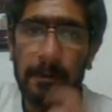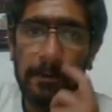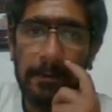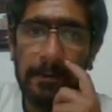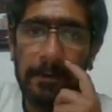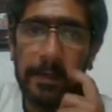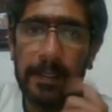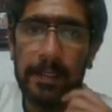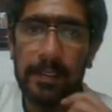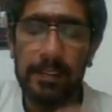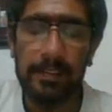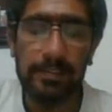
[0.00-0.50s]

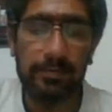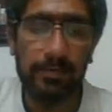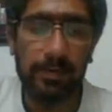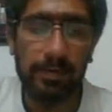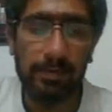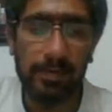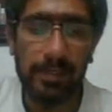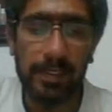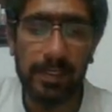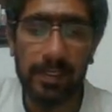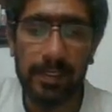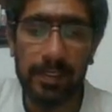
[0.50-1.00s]
Alright, this
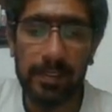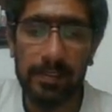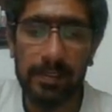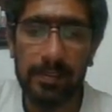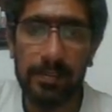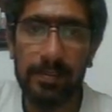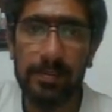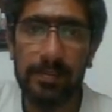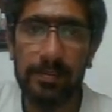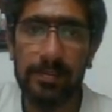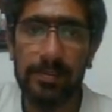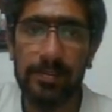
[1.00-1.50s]
would be a
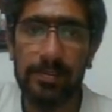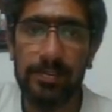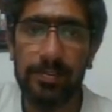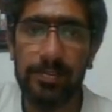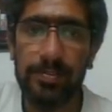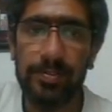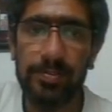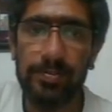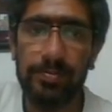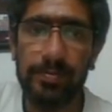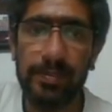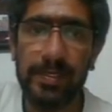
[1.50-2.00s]

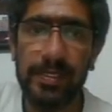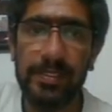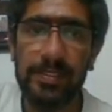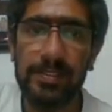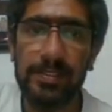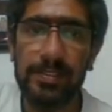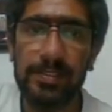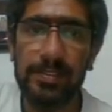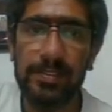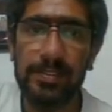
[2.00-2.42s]
28.